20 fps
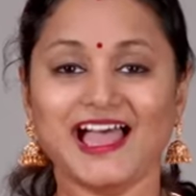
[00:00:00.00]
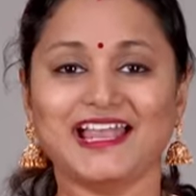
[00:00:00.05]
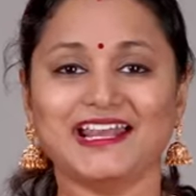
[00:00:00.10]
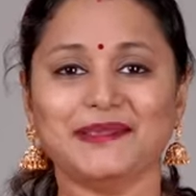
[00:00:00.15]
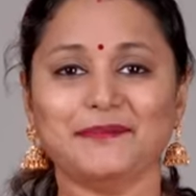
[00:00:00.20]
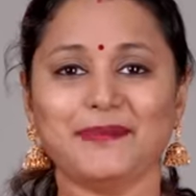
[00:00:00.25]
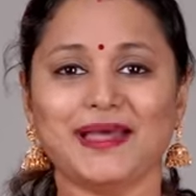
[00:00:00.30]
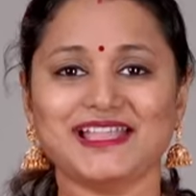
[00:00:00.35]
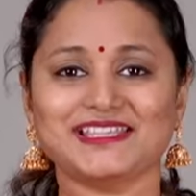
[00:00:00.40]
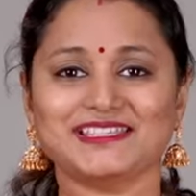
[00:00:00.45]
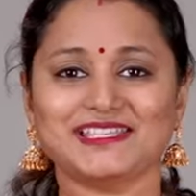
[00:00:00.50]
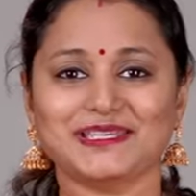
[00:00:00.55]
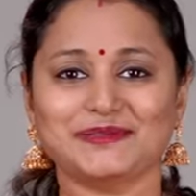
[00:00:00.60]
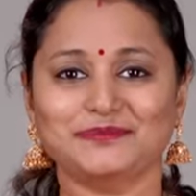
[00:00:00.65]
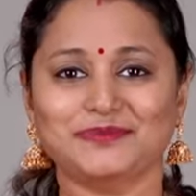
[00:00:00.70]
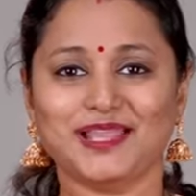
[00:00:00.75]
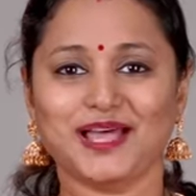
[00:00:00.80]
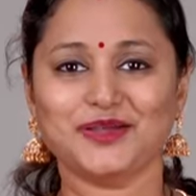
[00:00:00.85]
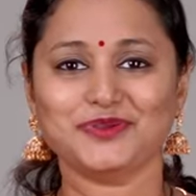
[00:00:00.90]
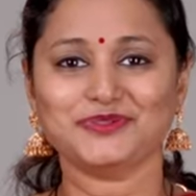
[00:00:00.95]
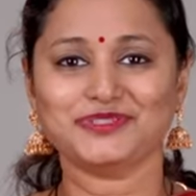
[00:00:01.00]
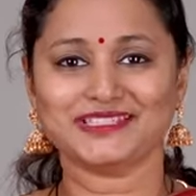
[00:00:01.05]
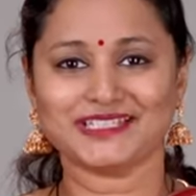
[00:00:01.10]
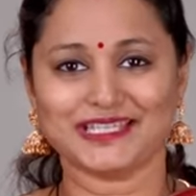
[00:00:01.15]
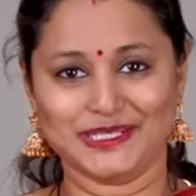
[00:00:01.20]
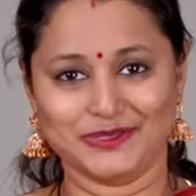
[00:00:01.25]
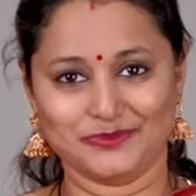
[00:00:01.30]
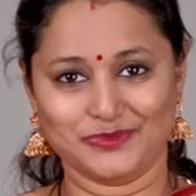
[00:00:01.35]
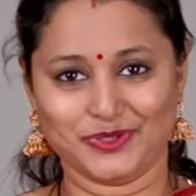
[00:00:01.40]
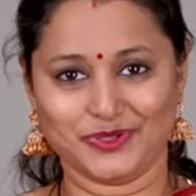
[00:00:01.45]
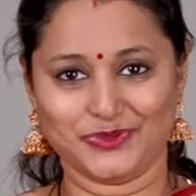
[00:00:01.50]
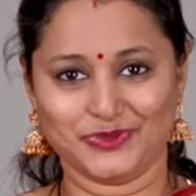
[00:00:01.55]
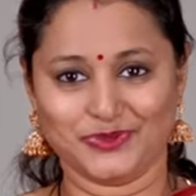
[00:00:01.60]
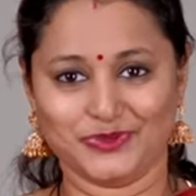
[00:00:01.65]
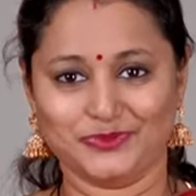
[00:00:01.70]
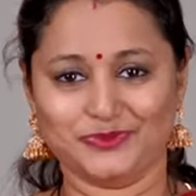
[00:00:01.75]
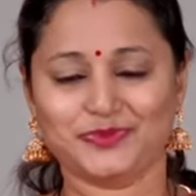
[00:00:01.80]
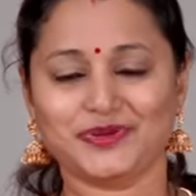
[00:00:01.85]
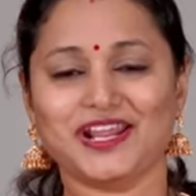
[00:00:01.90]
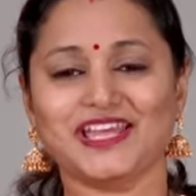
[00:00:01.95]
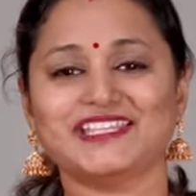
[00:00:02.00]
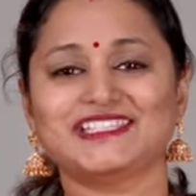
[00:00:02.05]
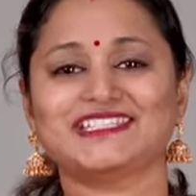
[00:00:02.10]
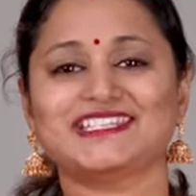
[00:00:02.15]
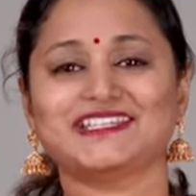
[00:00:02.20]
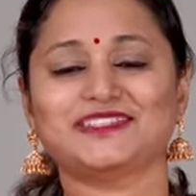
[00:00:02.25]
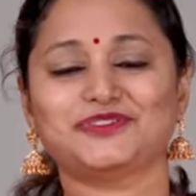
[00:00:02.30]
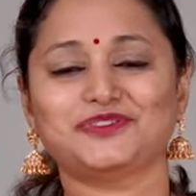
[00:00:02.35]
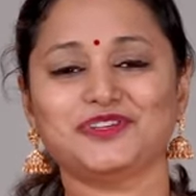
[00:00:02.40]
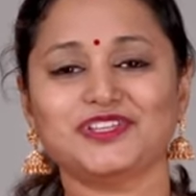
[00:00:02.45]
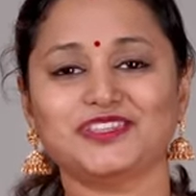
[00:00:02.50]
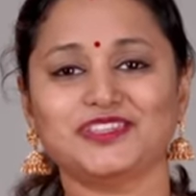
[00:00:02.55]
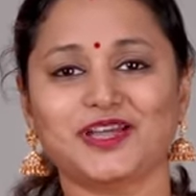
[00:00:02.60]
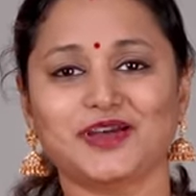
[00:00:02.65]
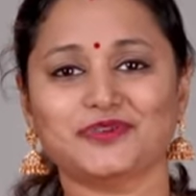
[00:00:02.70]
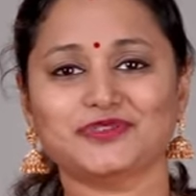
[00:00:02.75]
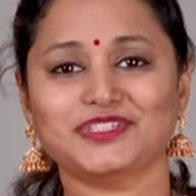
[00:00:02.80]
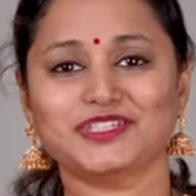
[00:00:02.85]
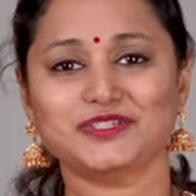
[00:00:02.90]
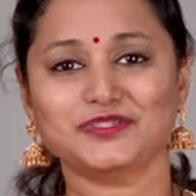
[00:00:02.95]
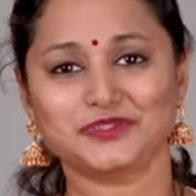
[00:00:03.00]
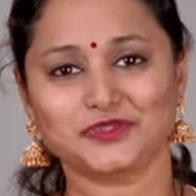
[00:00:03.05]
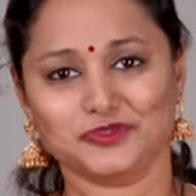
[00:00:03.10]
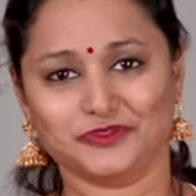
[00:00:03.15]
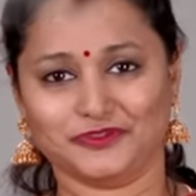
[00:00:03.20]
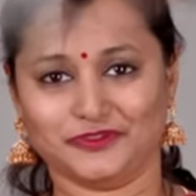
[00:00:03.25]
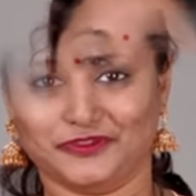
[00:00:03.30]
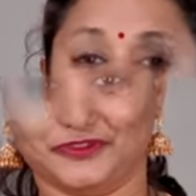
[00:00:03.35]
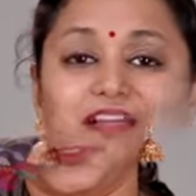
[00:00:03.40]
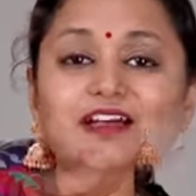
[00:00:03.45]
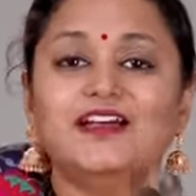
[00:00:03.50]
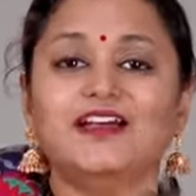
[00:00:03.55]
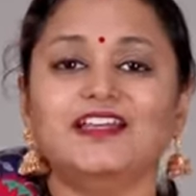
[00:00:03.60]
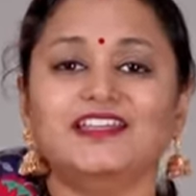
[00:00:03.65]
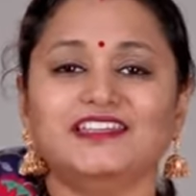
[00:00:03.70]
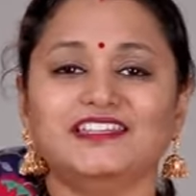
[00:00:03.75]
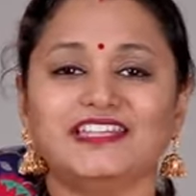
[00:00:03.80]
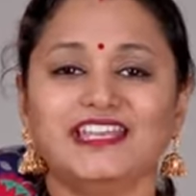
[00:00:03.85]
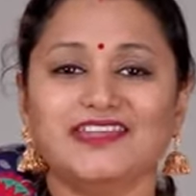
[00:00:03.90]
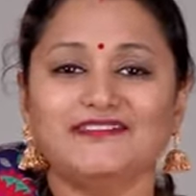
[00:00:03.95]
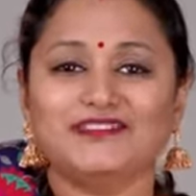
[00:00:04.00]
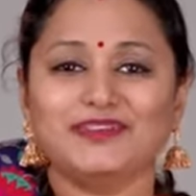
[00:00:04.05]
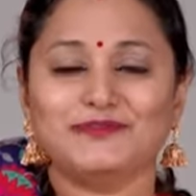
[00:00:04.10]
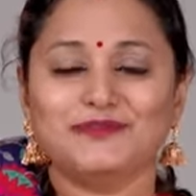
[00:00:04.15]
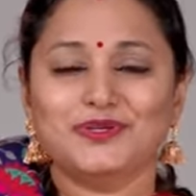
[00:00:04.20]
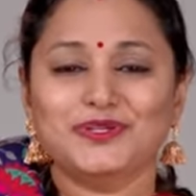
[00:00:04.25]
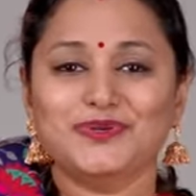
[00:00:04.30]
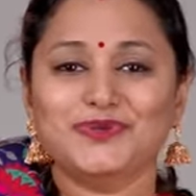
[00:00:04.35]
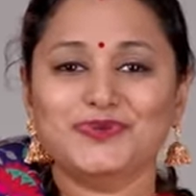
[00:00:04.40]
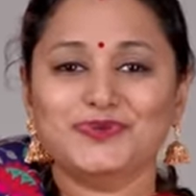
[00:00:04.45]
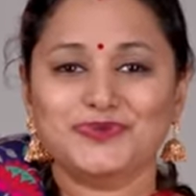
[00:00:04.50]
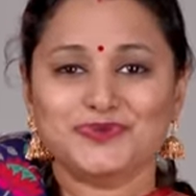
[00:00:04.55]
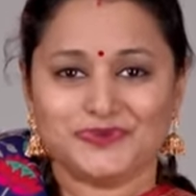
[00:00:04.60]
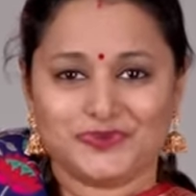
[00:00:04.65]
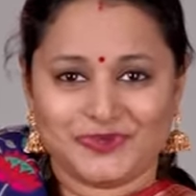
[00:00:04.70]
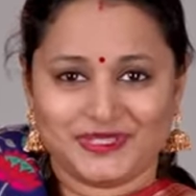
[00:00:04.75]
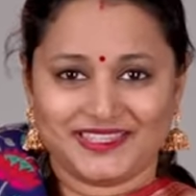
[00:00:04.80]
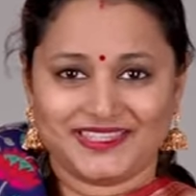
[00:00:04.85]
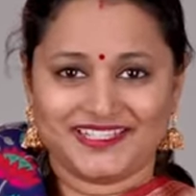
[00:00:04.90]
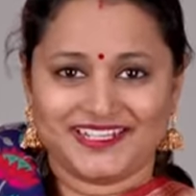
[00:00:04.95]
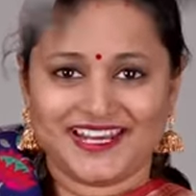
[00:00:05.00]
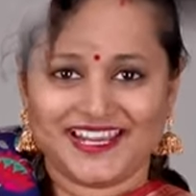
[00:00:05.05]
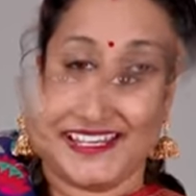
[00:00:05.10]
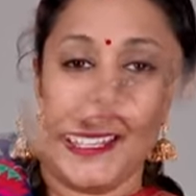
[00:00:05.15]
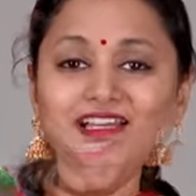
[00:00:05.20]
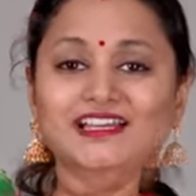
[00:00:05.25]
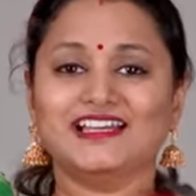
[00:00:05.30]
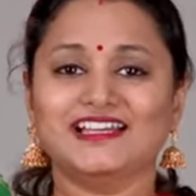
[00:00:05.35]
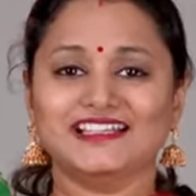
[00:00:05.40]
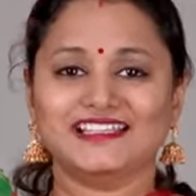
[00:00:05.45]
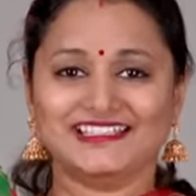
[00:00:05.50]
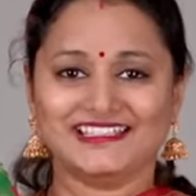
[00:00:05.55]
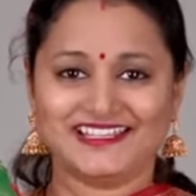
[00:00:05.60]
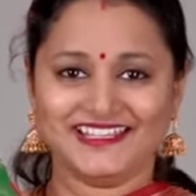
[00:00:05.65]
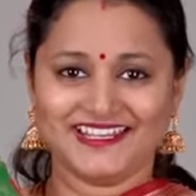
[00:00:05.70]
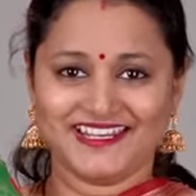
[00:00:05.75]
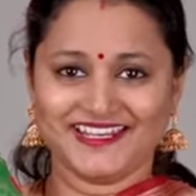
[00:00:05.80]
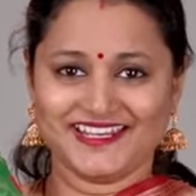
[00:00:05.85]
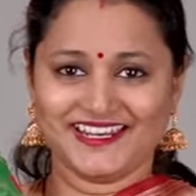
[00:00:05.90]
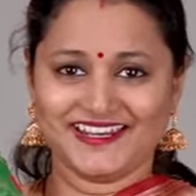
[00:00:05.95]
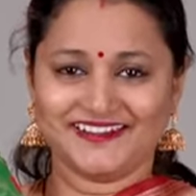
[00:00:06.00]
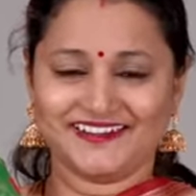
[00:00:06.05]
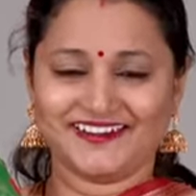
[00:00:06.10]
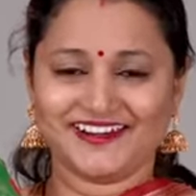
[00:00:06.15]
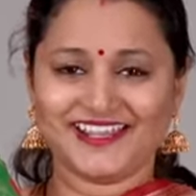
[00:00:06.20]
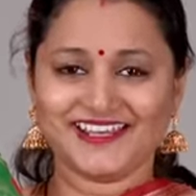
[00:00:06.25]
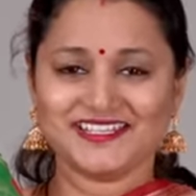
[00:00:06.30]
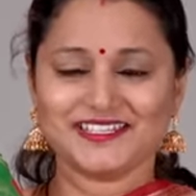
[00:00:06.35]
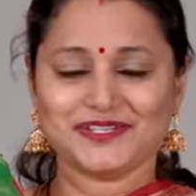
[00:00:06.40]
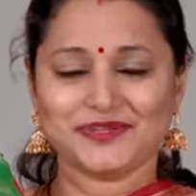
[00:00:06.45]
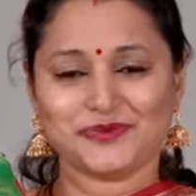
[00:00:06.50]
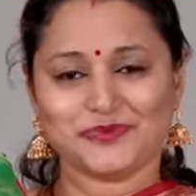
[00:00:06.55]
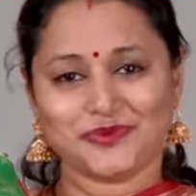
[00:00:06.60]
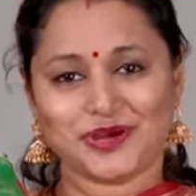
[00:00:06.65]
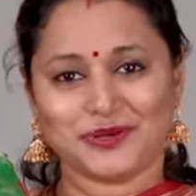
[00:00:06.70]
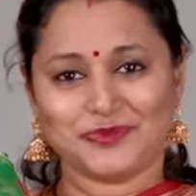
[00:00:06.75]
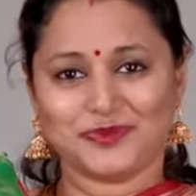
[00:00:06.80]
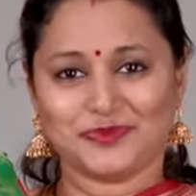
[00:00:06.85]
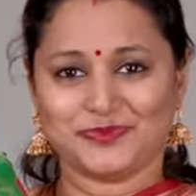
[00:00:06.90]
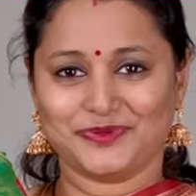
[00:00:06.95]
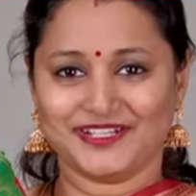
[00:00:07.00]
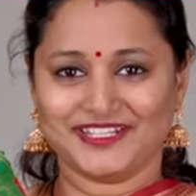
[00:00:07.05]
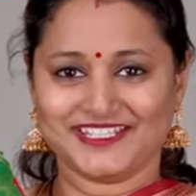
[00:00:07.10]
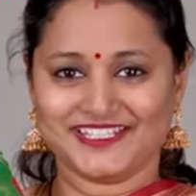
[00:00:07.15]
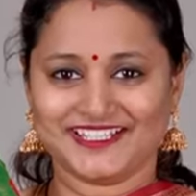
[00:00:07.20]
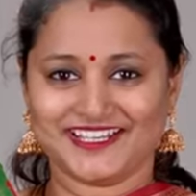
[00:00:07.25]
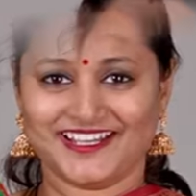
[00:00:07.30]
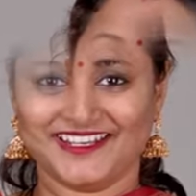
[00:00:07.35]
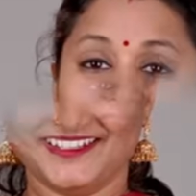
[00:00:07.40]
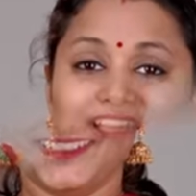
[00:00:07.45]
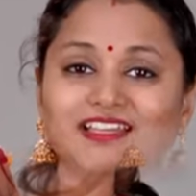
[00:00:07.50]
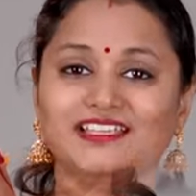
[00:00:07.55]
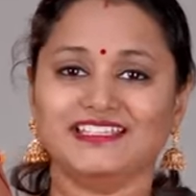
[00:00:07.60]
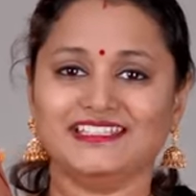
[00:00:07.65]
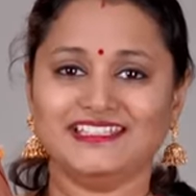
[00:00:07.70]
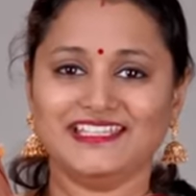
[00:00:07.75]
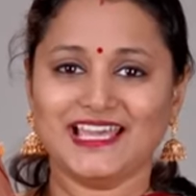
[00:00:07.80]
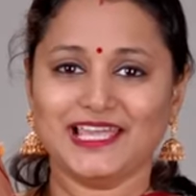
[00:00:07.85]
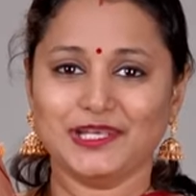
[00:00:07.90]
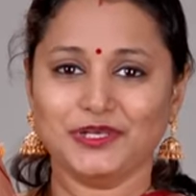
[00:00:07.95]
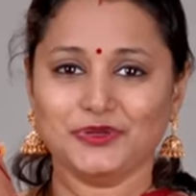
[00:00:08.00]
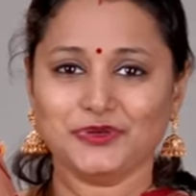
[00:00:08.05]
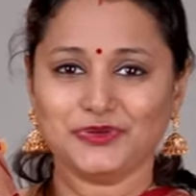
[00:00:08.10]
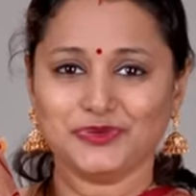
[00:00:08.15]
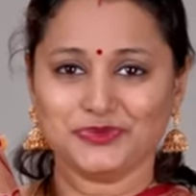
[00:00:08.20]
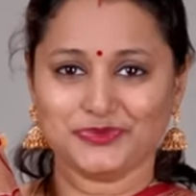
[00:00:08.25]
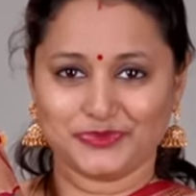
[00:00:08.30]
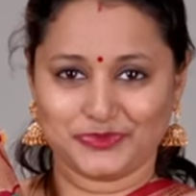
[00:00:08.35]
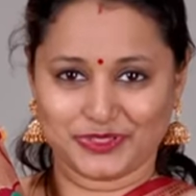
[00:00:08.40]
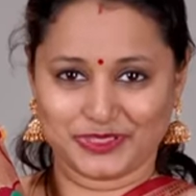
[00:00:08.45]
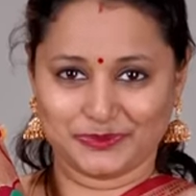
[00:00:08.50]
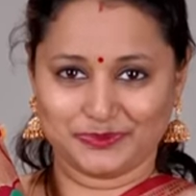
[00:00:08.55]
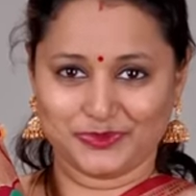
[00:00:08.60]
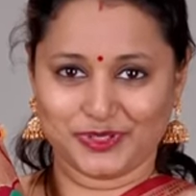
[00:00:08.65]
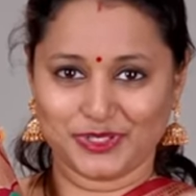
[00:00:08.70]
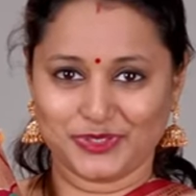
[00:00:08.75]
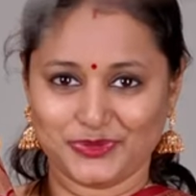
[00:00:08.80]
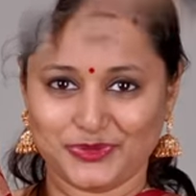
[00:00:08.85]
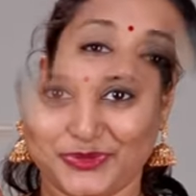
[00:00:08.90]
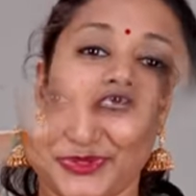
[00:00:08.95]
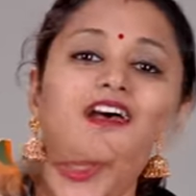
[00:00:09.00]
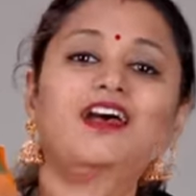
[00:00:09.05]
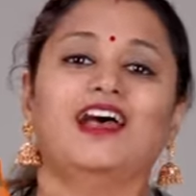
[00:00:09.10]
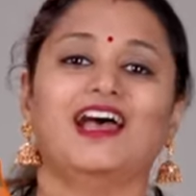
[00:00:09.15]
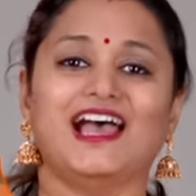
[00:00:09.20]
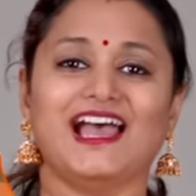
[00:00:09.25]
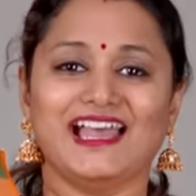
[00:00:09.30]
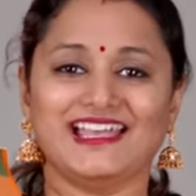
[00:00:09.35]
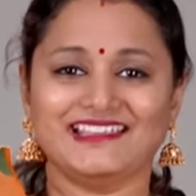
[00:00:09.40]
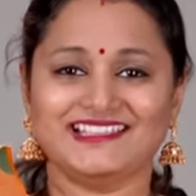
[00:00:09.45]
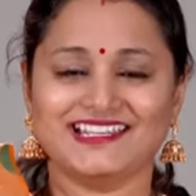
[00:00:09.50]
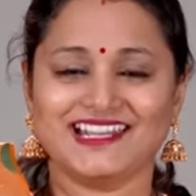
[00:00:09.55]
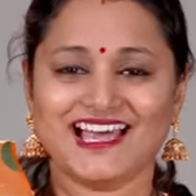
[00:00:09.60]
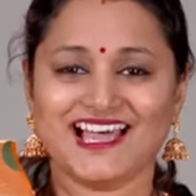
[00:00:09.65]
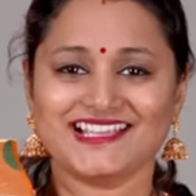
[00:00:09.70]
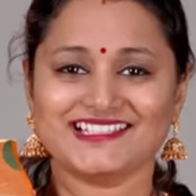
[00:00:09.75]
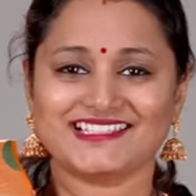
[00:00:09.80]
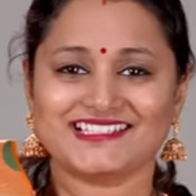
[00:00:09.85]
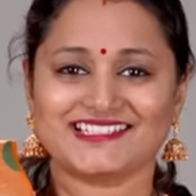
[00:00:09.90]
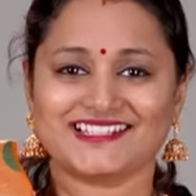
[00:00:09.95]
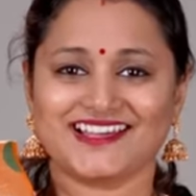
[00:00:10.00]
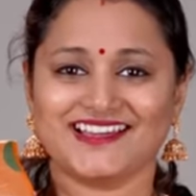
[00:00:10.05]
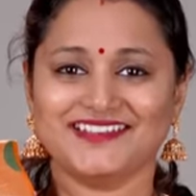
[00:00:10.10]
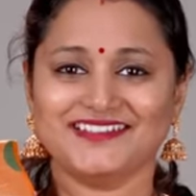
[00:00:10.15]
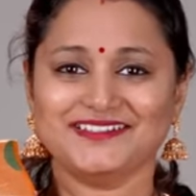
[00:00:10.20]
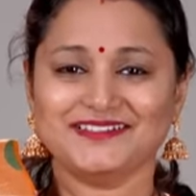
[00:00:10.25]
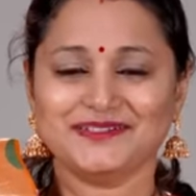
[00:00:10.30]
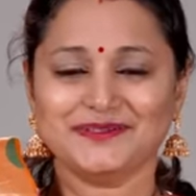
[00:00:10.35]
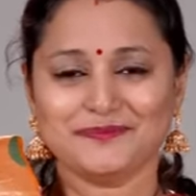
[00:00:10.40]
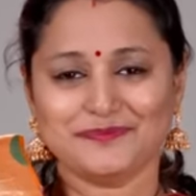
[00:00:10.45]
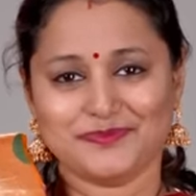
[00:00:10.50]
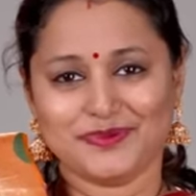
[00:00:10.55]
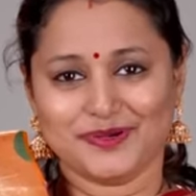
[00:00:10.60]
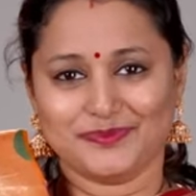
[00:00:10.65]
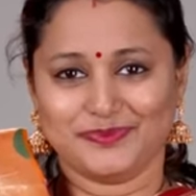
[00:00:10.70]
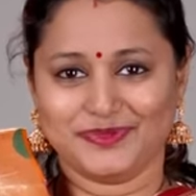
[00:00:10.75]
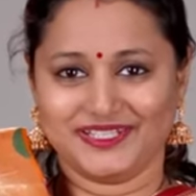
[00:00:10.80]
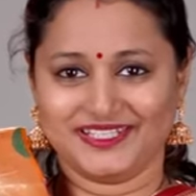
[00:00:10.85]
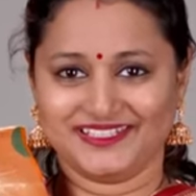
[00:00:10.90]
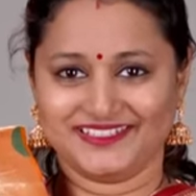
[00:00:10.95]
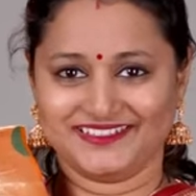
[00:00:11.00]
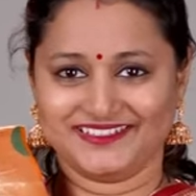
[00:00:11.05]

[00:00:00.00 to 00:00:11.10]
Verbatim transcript: and a matching blouse in maroon, priced at three thousand two hundred fifty. Navy blue with red, green and red, one more pretty color, yellow with maroon, and the last color, purple.